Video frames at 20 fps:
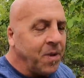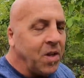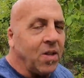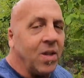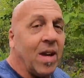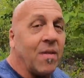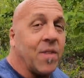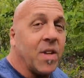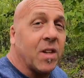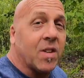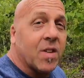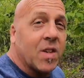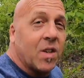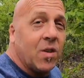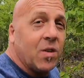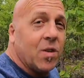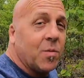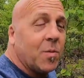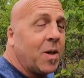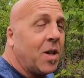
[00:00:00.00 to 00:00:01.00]
You'll have to
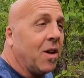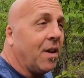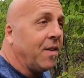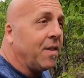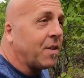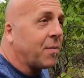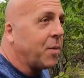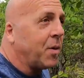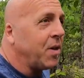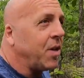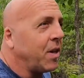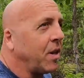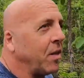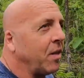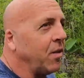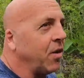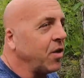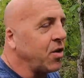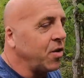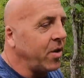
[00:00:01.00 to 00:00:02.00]
excuse me on this
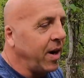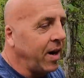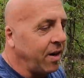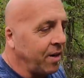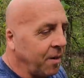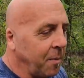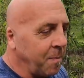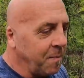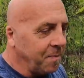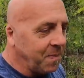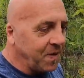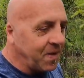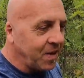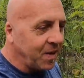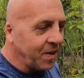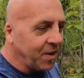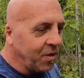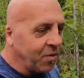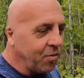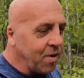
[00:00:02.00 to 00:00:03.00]
particular trail. It's
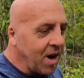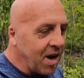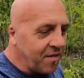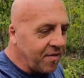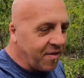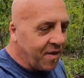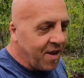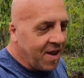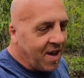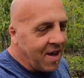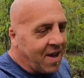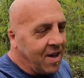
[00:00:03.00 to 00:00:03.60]
a little rough.